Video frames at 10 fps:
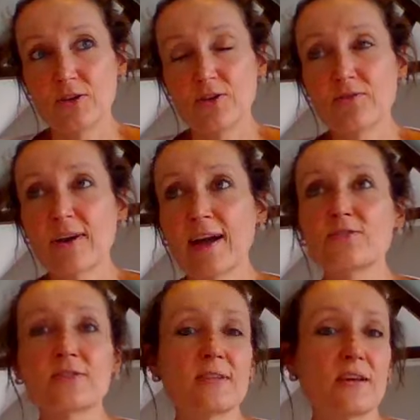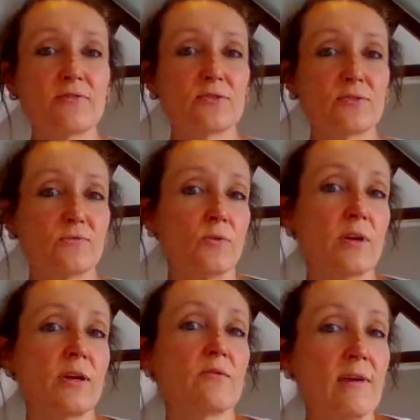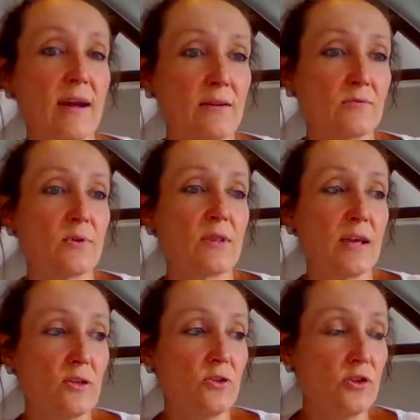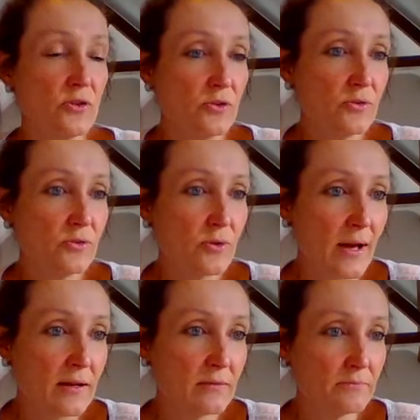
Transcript: you find yourself sort of walking around with a new